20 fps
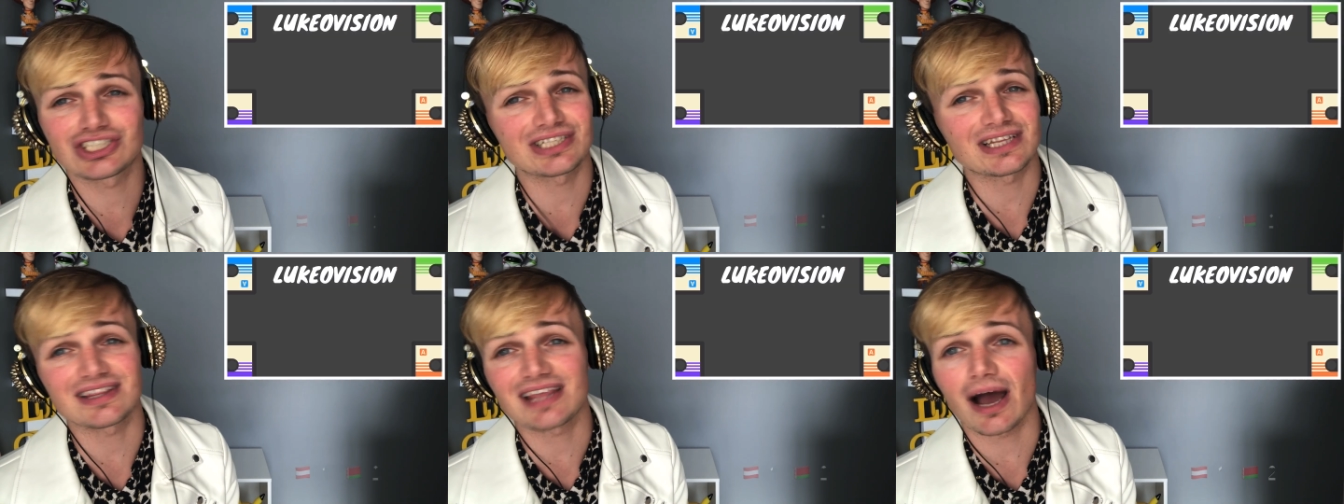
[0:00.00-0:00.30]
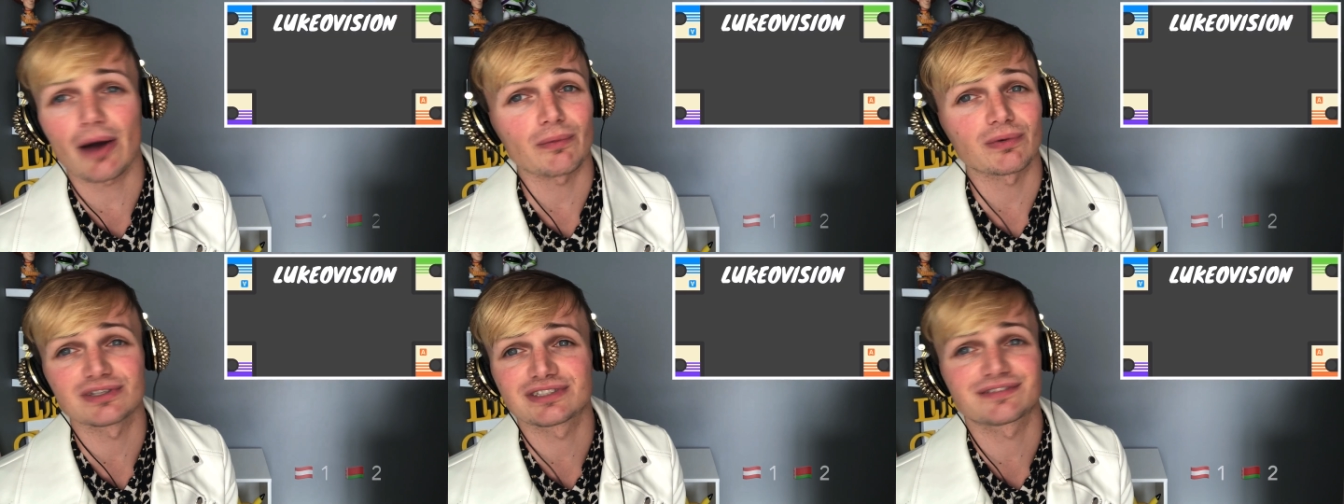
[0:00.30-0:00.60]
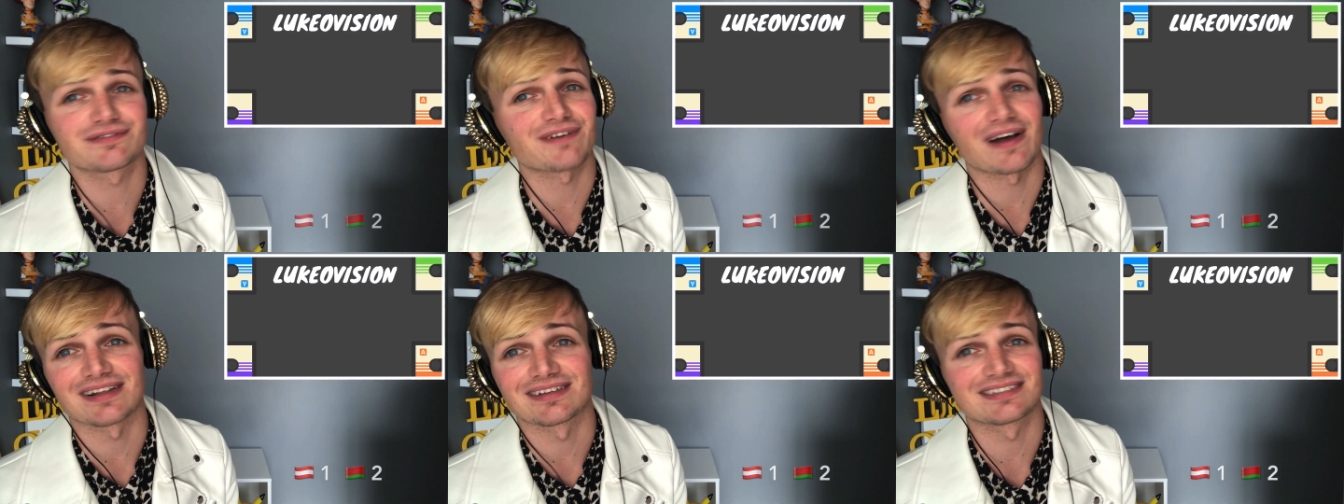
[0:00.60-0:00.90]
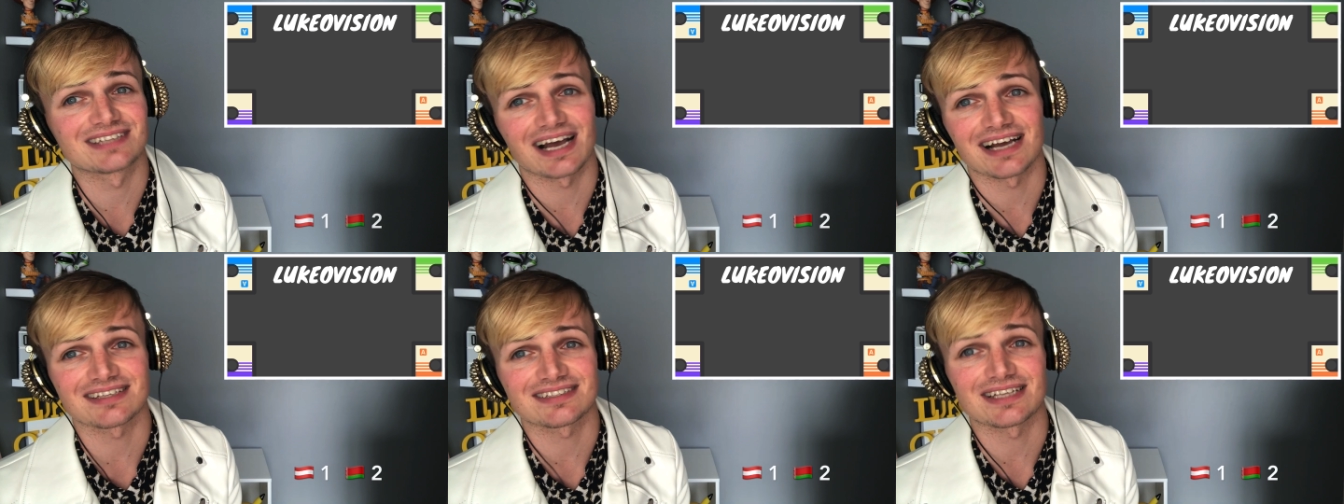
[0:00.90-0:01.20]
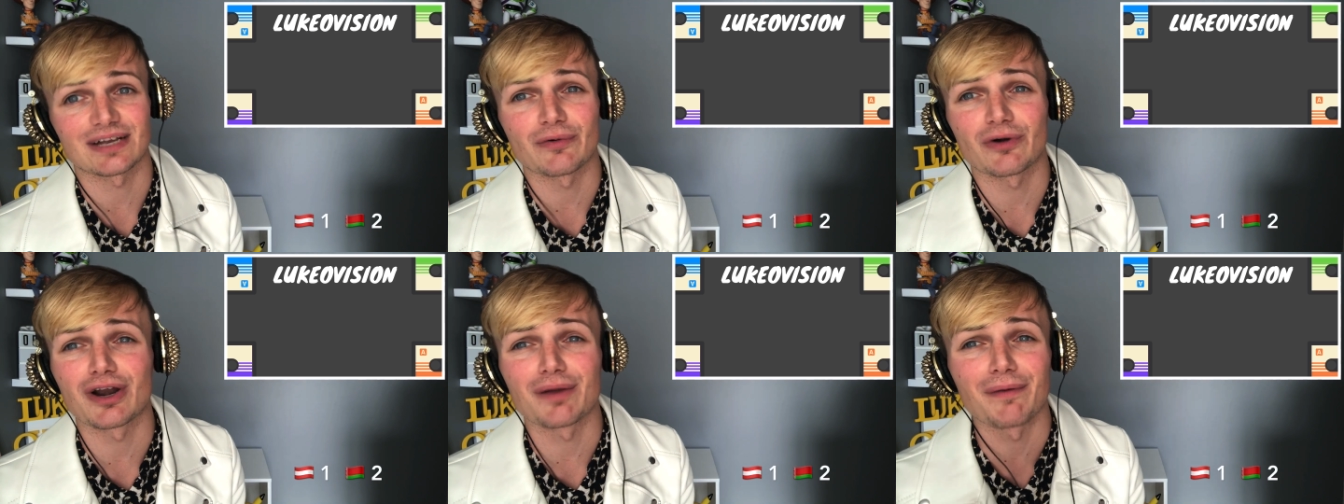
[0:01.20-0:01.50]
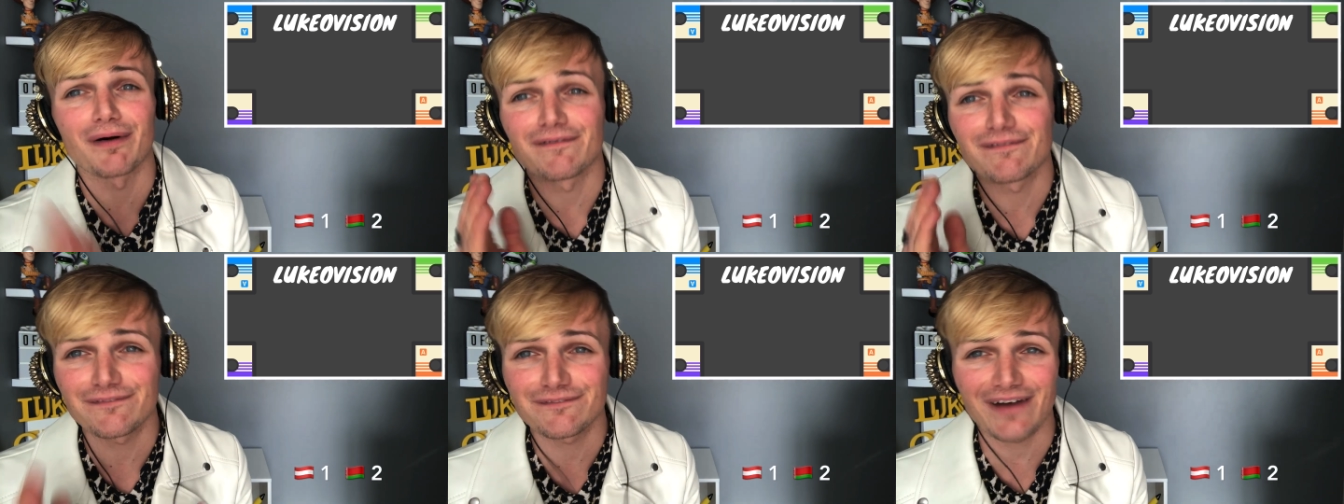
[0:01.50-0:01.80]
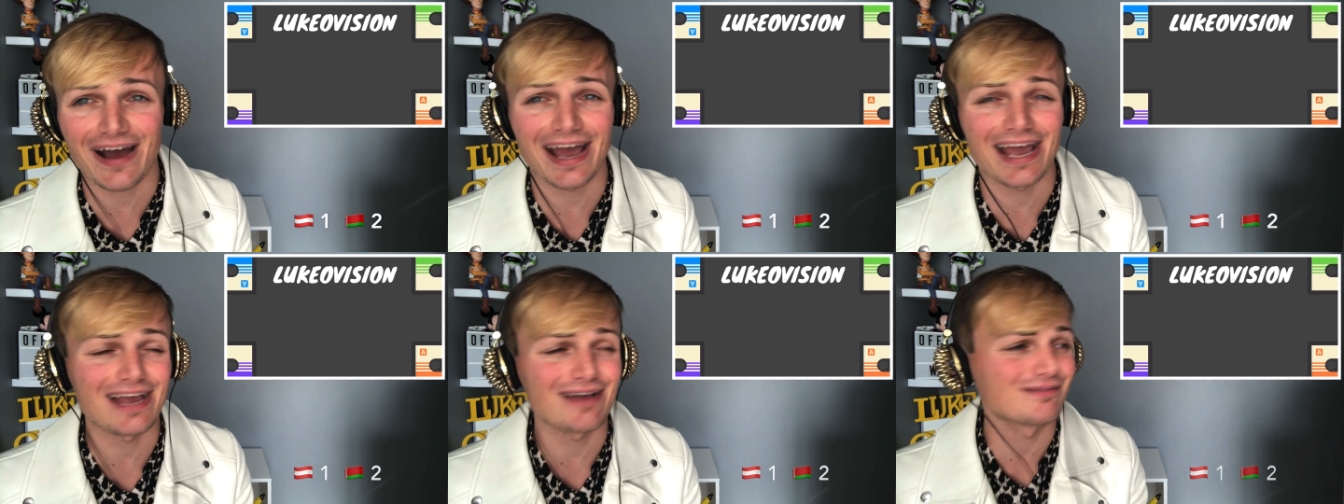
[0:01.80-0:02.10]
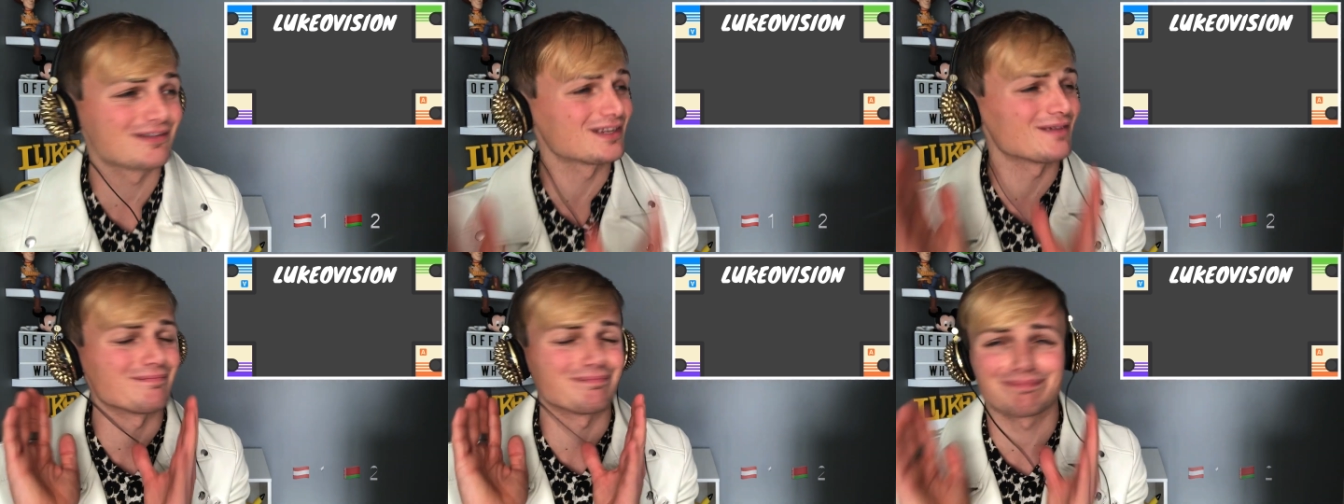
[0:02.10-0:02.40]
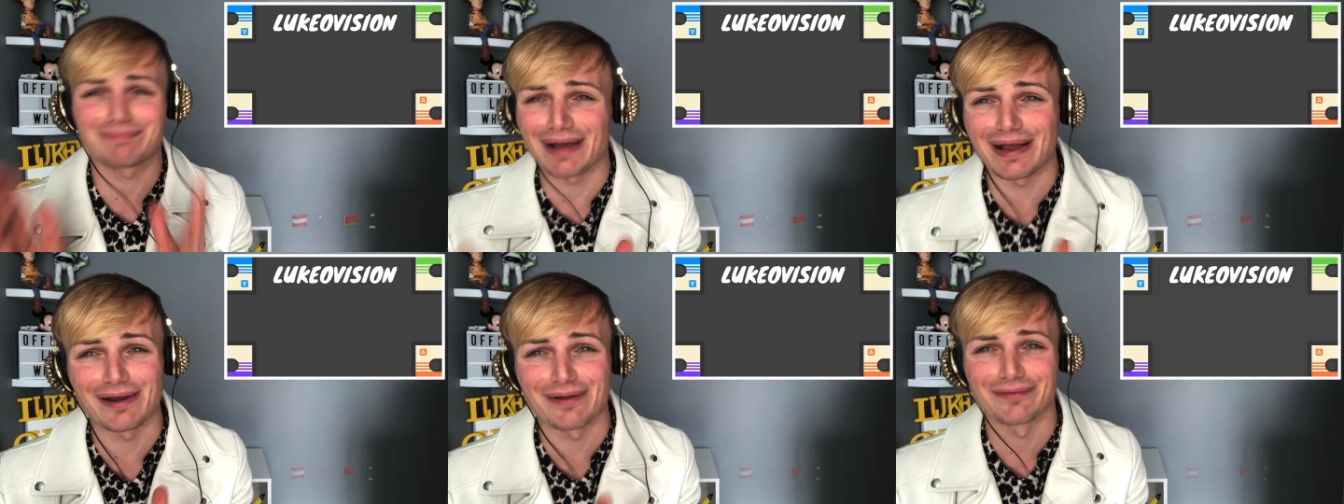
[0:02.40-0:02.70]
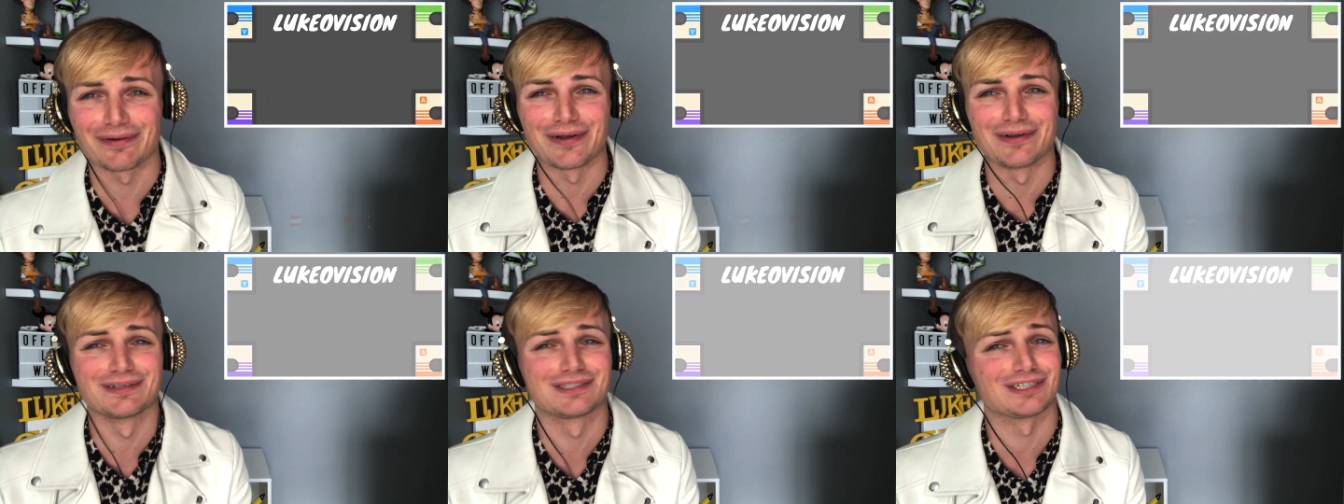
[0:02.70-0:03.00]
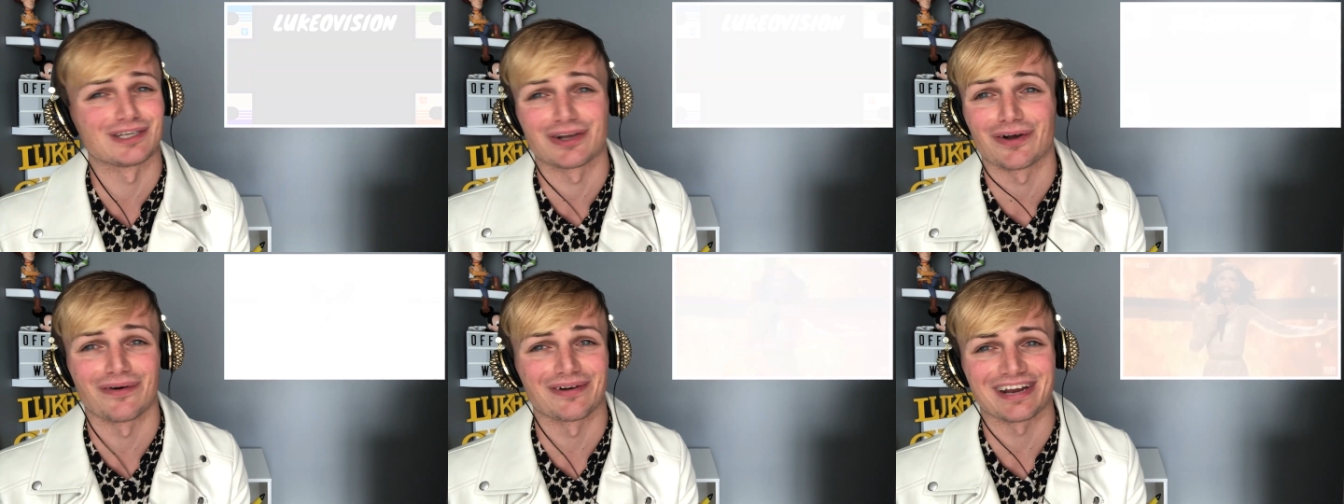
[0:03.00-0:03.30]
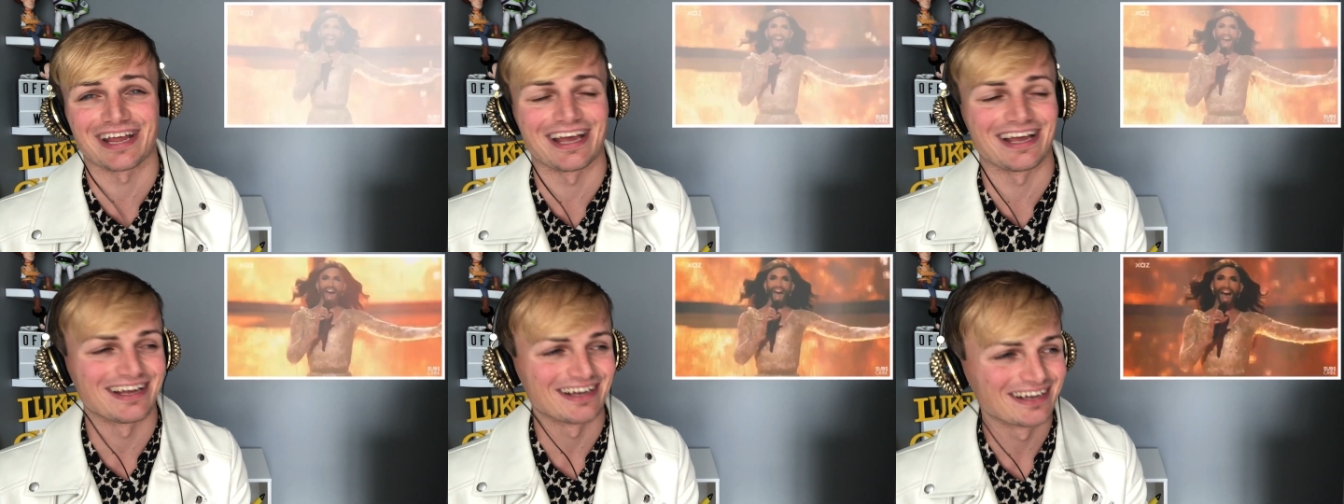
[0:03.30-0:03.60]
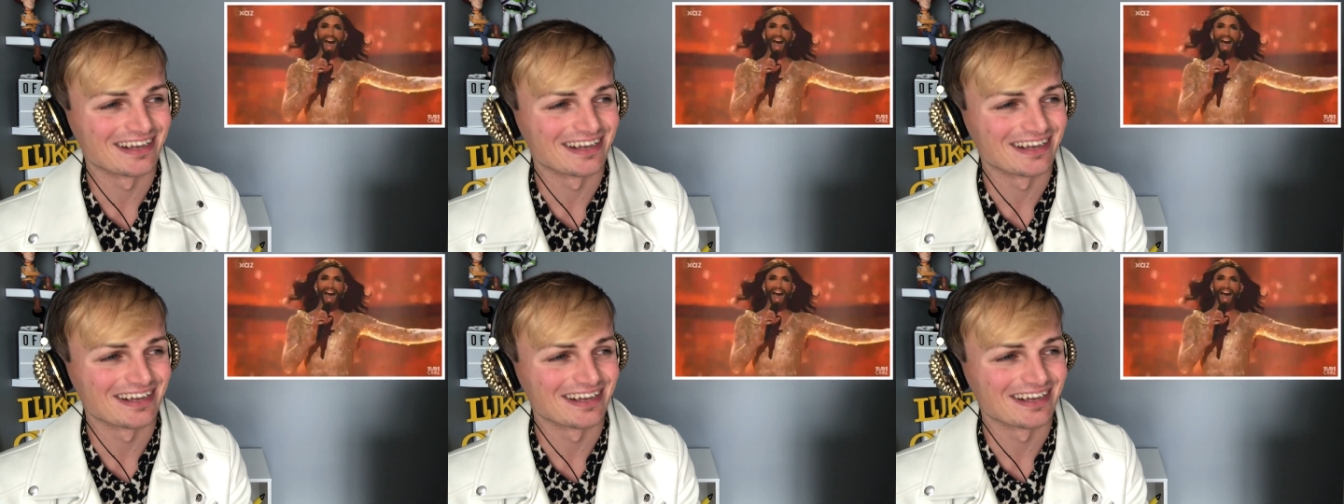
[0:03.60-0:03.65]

That was fantastic. One of my faves. Belarus, you got it.